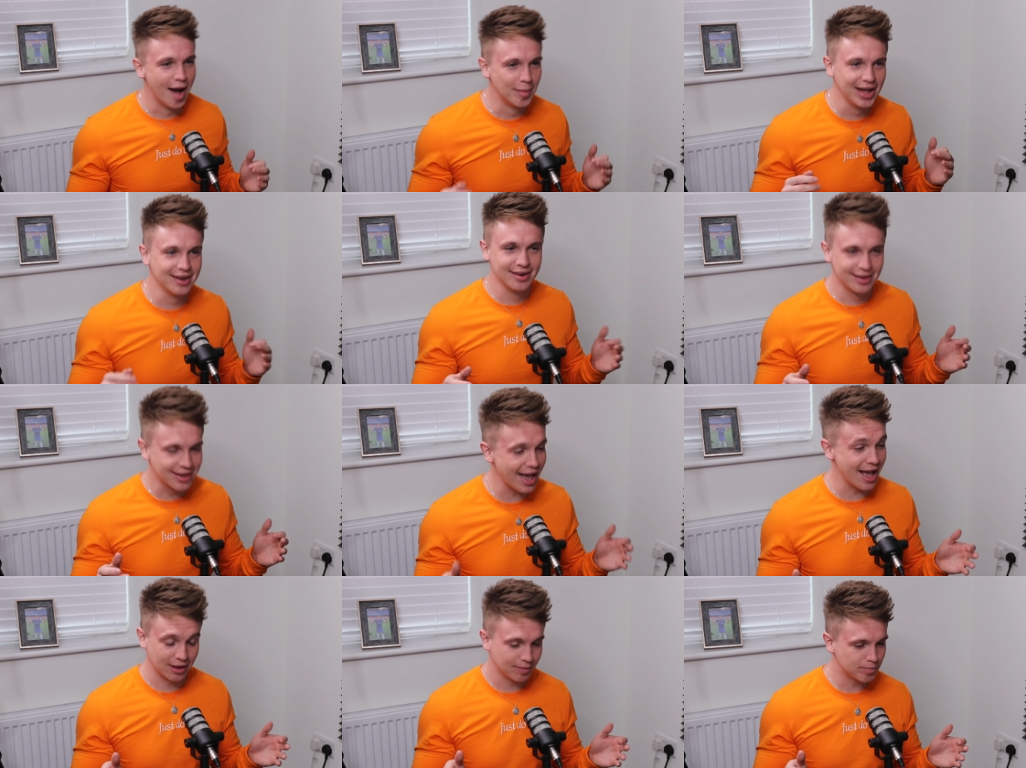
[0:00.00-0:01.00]
I mean,
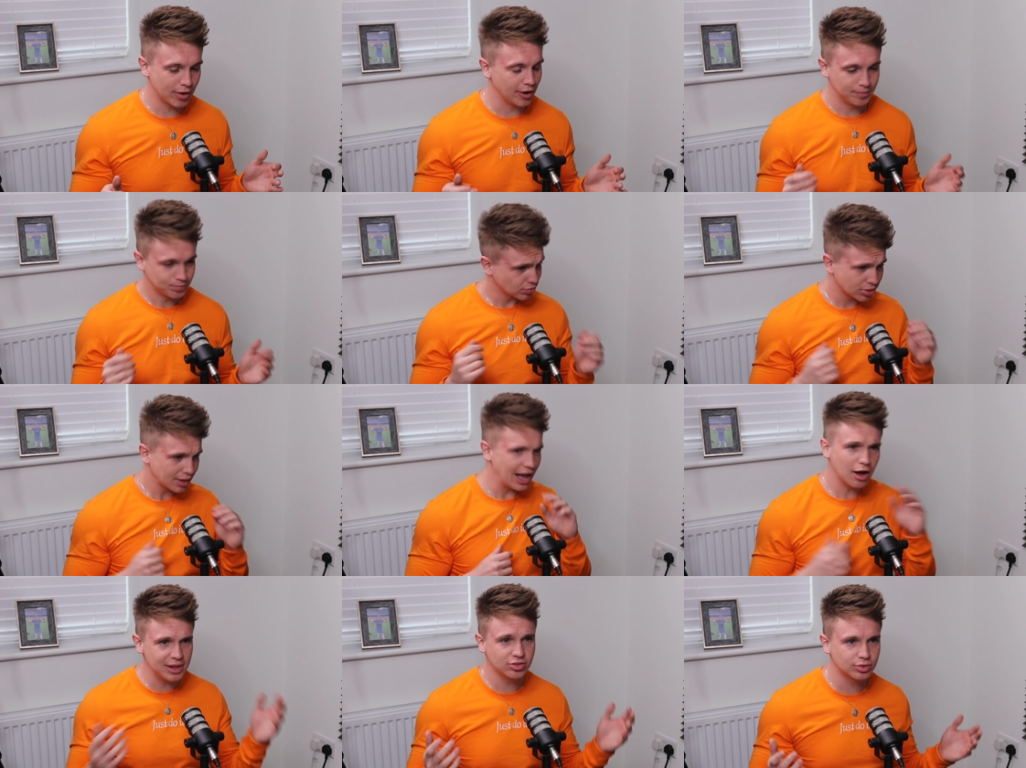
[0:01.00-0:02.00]
yeah, but
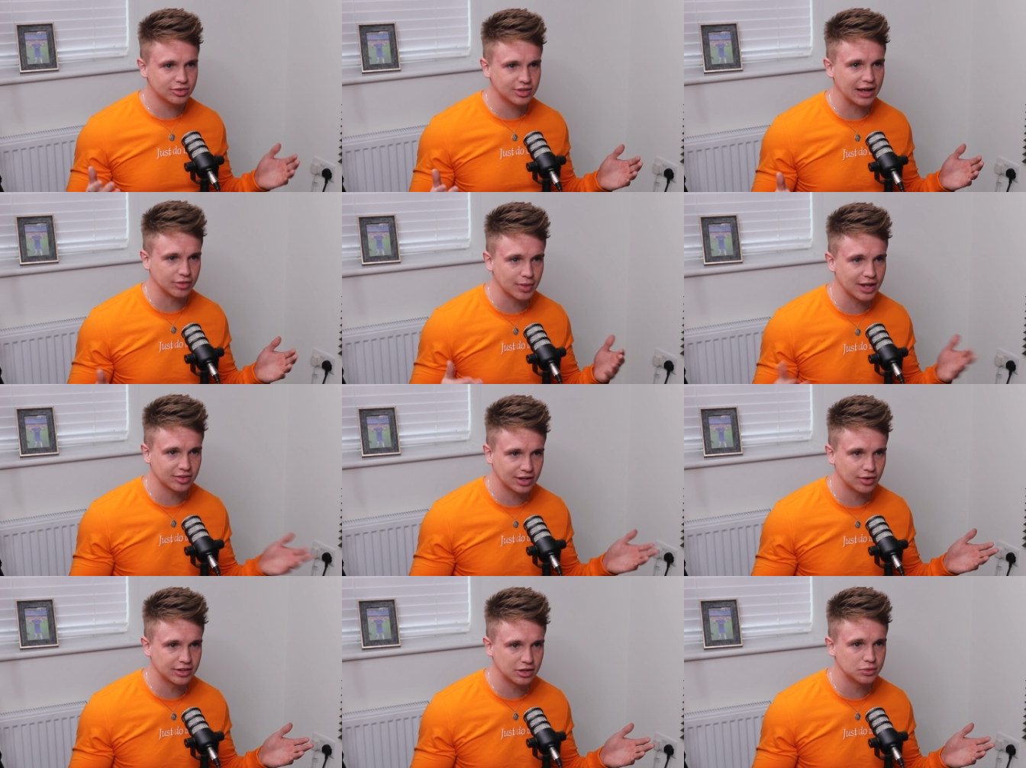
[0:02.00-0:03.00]
how mental is that that that's
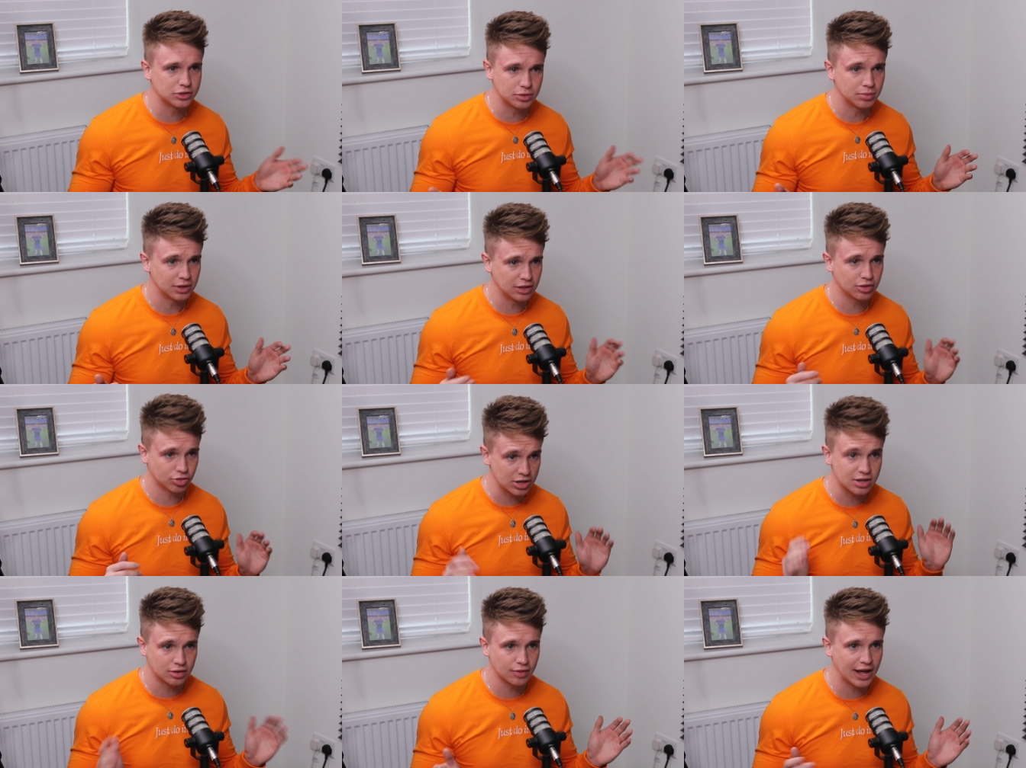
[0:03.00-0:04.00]
how they deal with them in
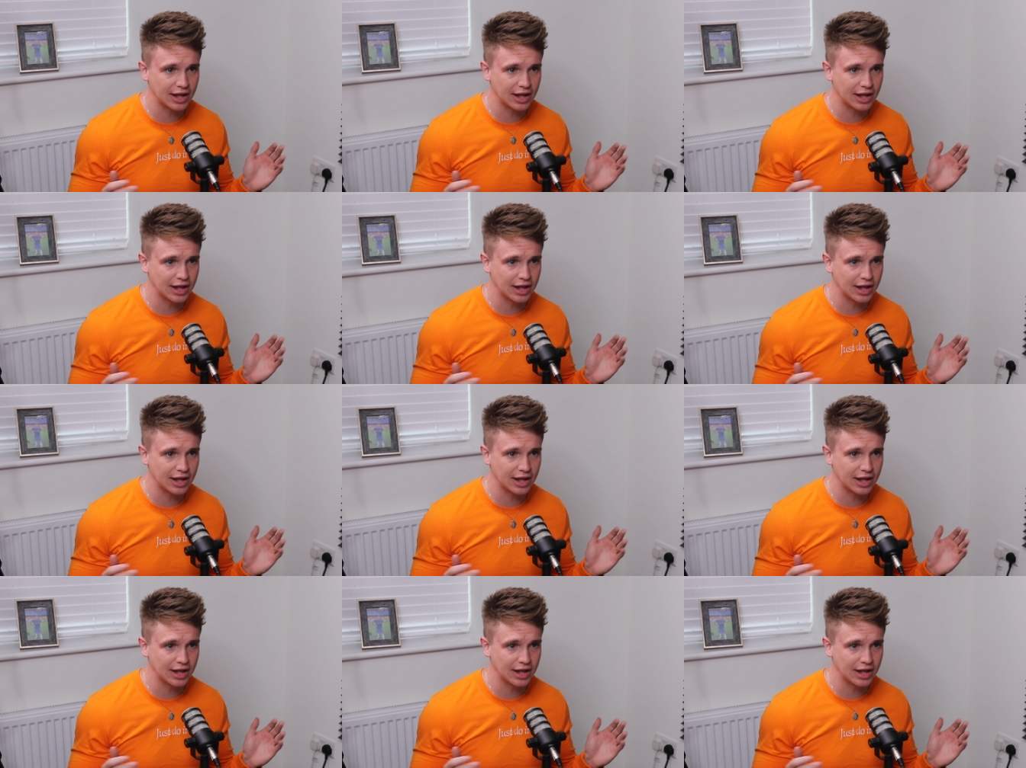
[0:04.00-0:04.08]
thinking that